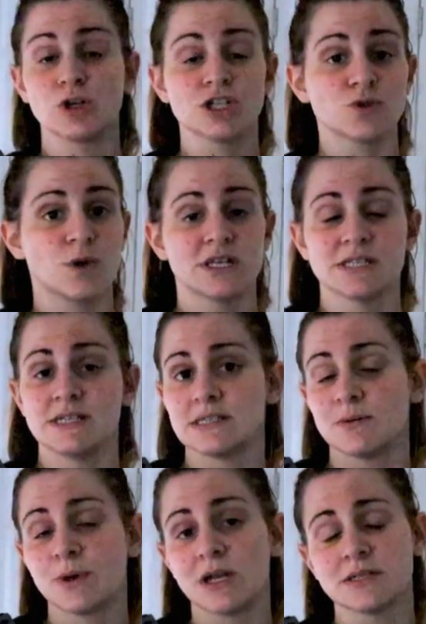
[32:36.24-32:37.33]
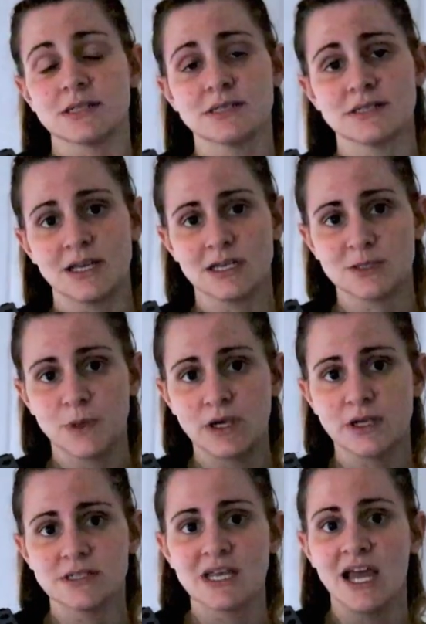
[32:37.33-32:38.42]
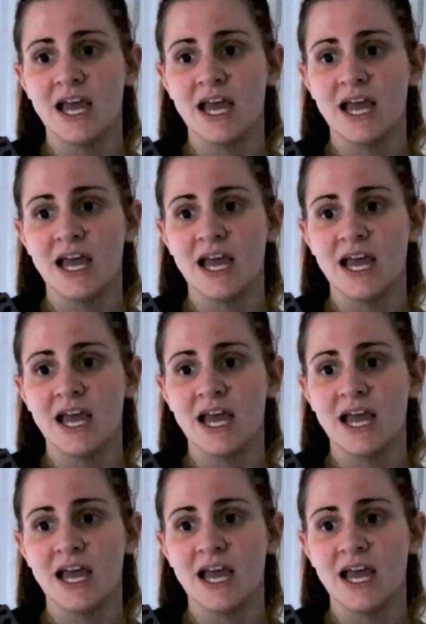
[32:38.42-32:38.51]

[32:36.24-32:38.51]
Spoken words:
just wanting to see someone else's experience,